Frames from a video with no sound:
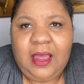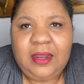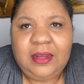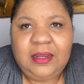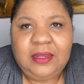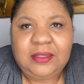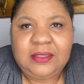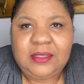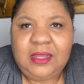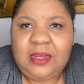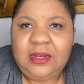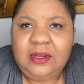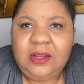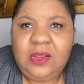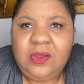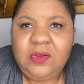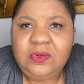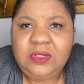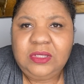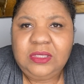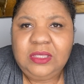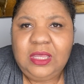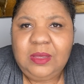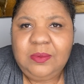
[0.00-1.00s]
And he was like, no,
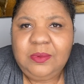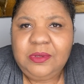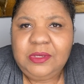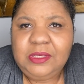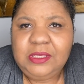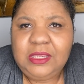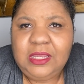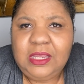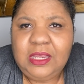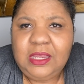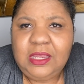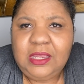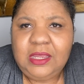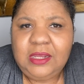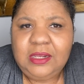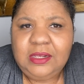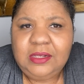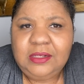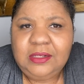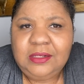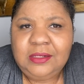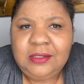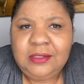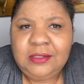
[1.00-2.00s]
just keep your
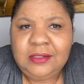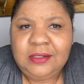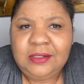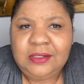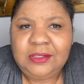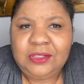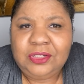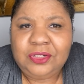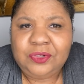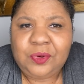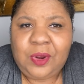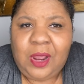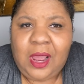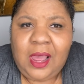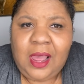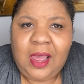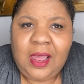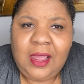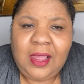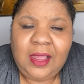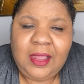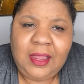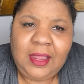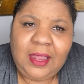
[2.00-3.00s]
skin
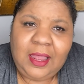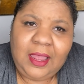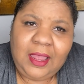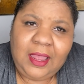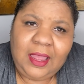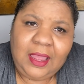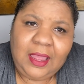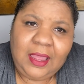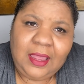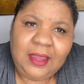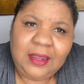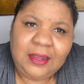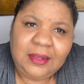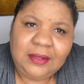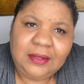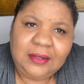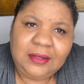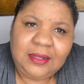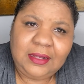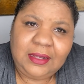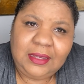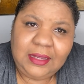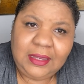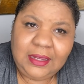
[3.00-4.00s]
dry and
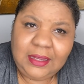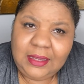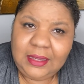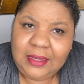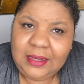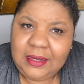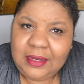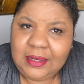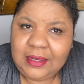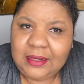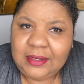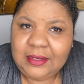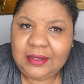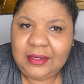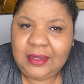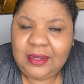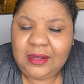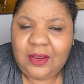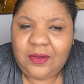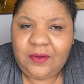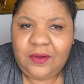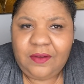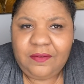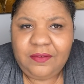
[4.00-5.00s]
clean, and,
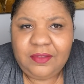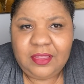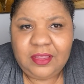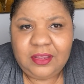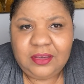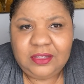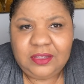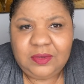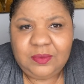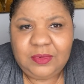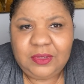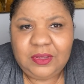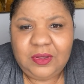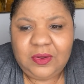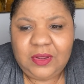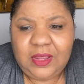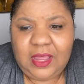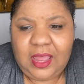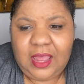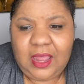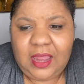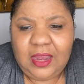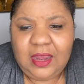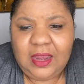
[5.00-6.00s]
everything should be
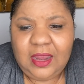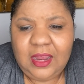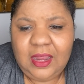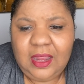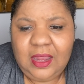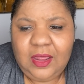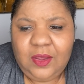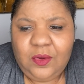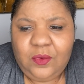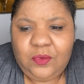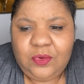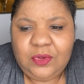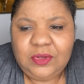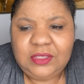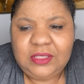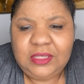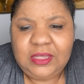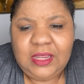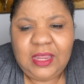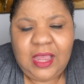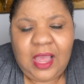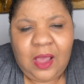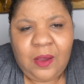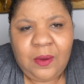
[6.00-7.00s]
okay. We'll
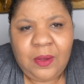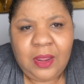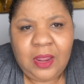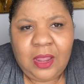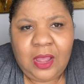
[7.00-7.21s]
see how it